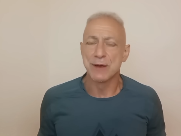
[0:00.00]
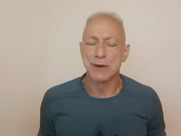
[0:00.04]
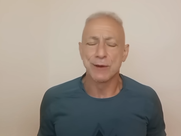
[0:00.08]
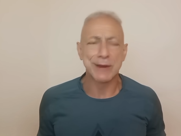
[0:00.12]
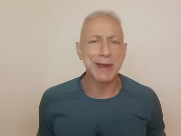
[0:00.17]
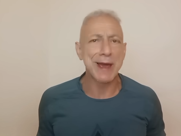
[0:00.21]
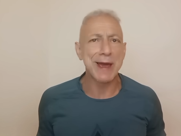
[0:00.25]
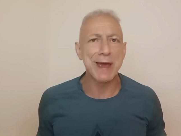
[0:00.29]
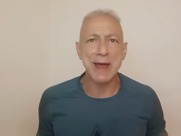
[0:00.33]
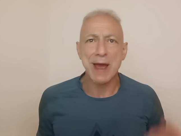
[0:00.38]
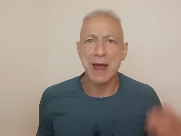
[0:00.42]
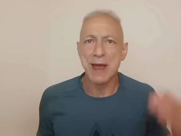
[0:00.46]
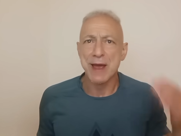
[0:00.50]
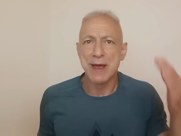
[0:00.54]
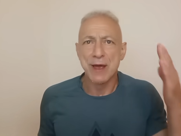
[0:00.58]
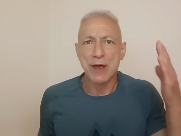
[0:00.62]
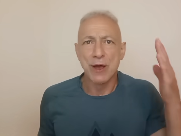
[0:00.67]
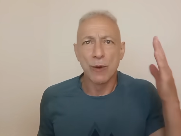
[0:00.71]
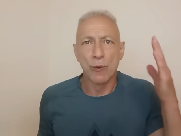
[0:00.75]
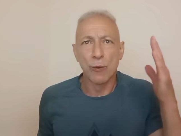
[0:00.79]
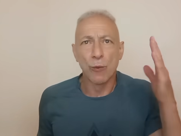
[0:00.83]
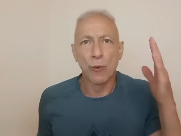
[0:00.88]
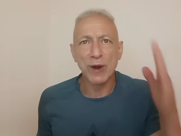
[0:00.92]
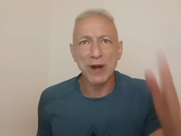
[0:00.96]
Okay,
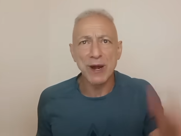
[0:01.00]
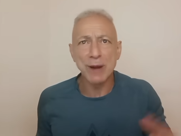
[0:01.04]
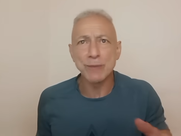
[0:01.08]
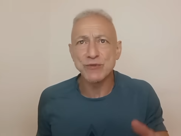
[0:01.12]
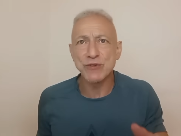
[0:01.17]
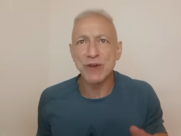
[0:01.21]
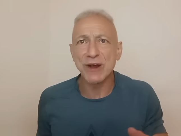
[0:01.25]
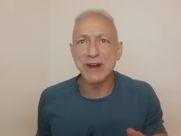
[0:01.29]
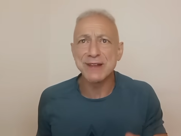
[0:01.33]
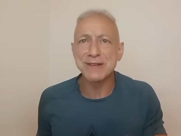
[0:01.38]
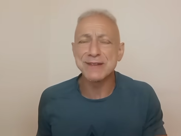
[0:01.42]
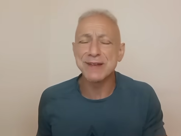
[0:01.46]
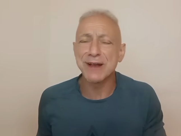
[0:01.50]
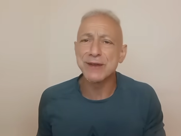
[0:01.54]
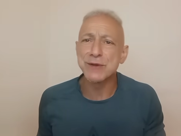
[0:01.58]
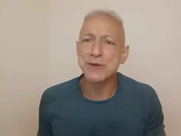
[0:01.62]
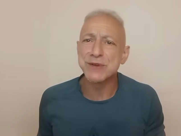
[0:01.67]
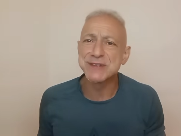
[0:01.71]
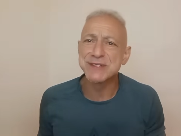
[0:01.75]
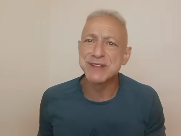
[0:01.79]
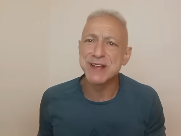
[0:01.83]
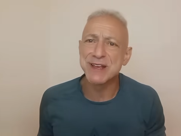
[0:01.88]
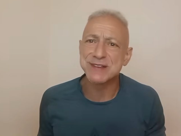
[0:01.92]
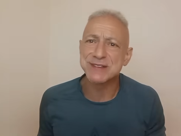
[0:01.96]
what I'm trying to tell you
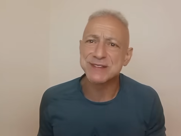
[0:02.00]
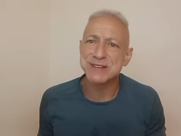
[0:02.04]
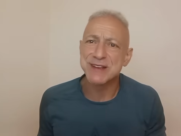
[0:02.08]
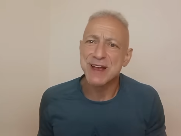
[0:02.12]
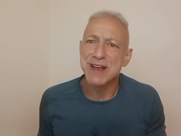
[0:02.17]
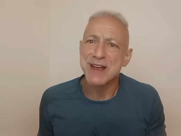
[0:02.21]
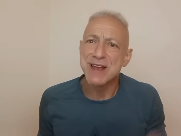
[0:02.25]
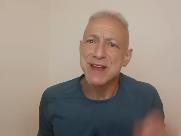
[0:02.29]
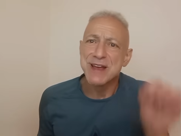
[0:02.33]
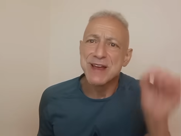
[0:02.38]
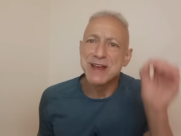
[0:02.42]
is this